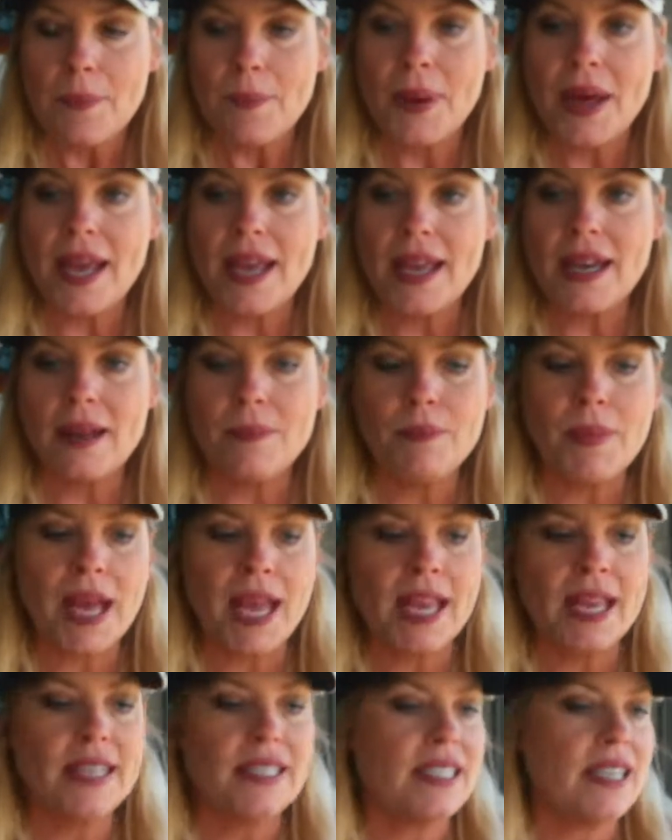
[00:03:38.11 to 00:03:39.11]
but
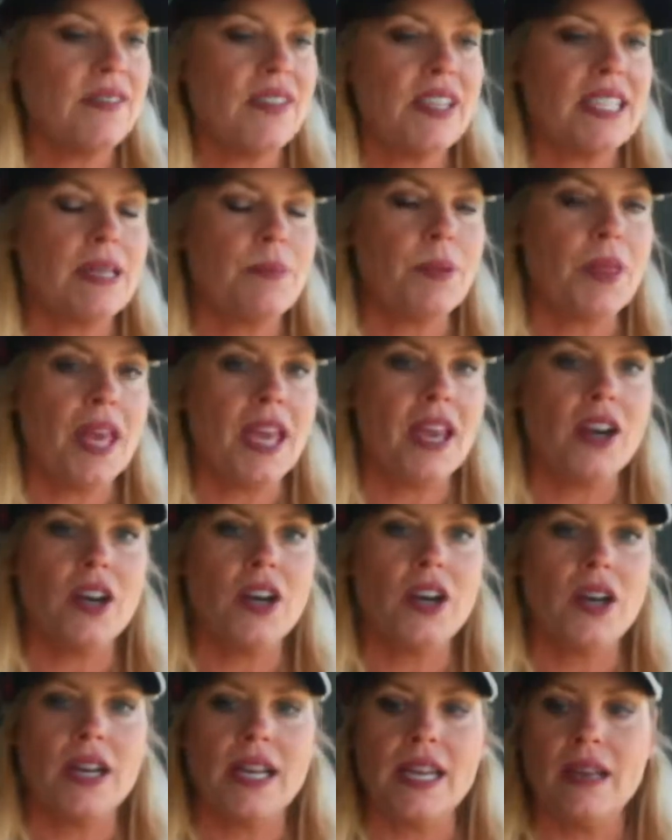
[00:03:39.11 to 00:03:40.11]
my DVD
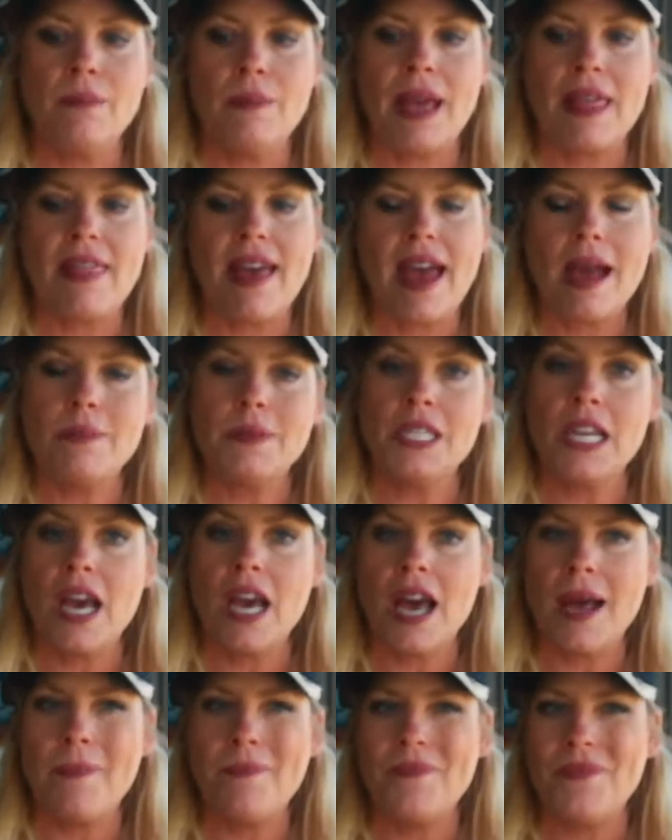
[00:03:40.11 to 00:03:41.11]
player in my
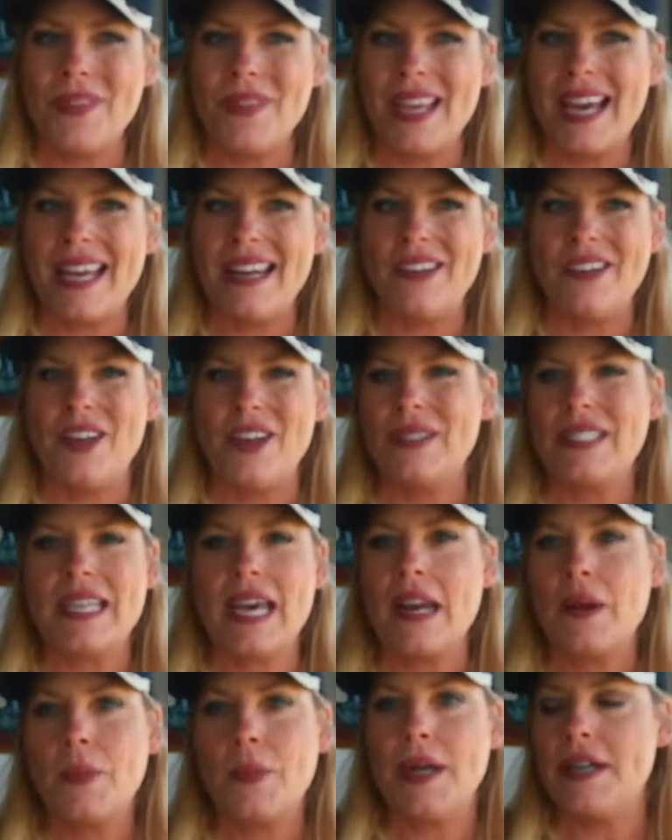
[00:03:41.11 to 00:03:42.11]
laptop, I don't know, it's
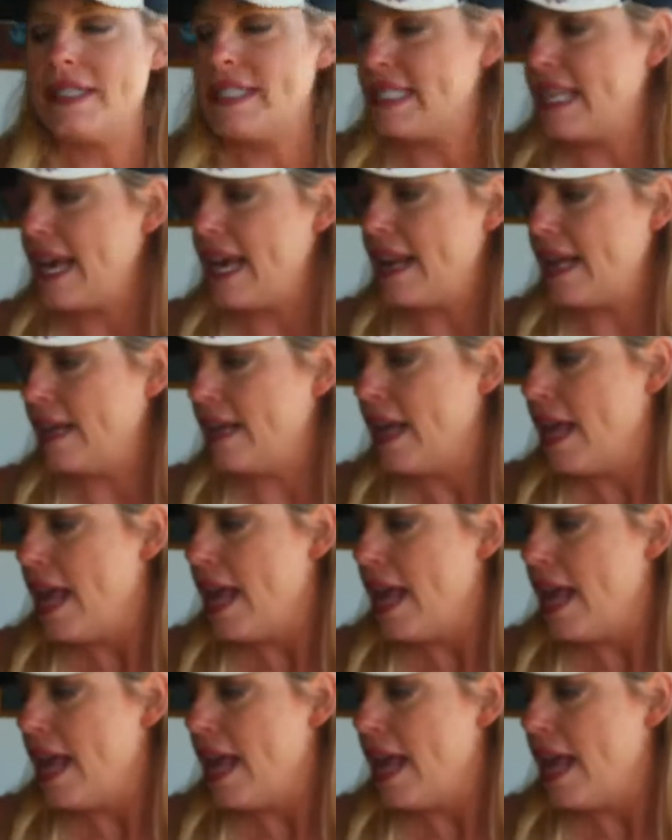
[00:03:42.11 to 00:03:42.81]
got a weird setting.